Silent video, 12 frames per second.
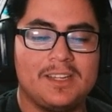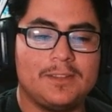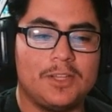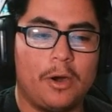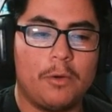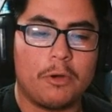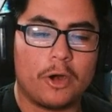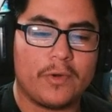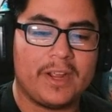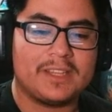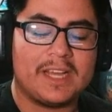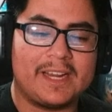Don't
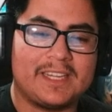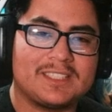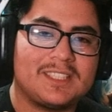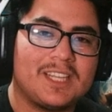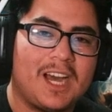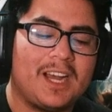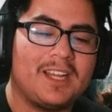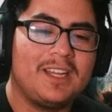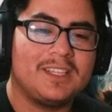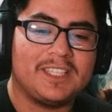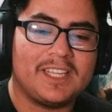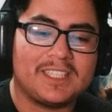worry, that is not
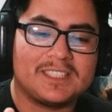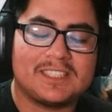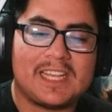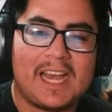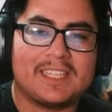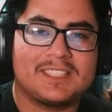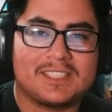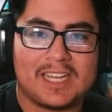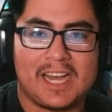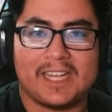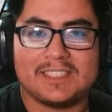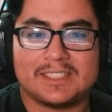the exact
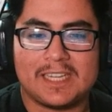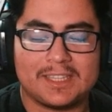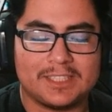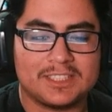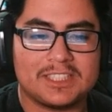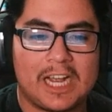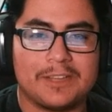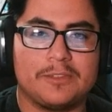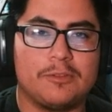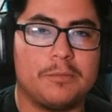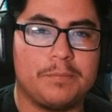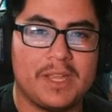size that this chapter
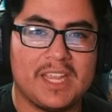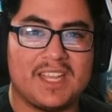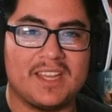will be.